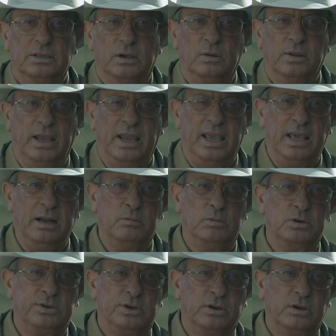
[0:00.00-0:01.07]
So the
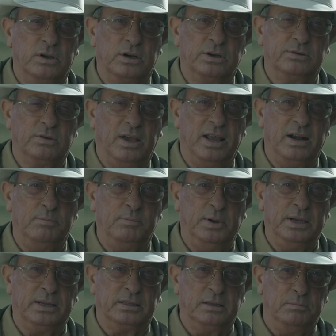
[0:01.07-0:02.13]
animals are going to try to
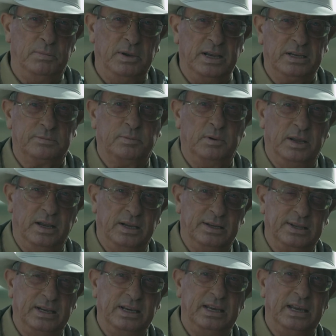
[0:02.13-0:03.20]
pick the best plant
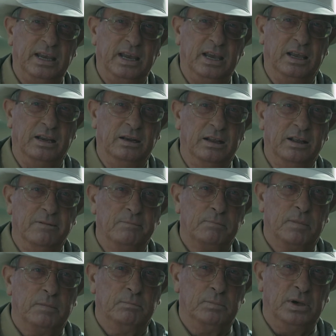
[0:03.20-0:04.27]
they can,
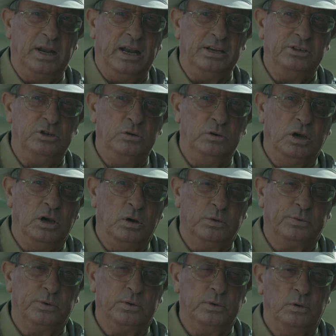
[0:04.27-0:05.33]
but as you go
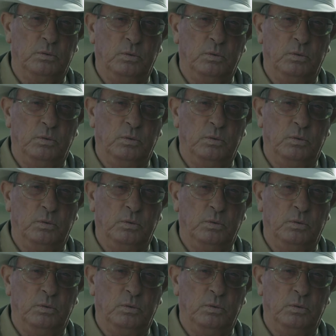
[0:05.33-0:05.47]
through the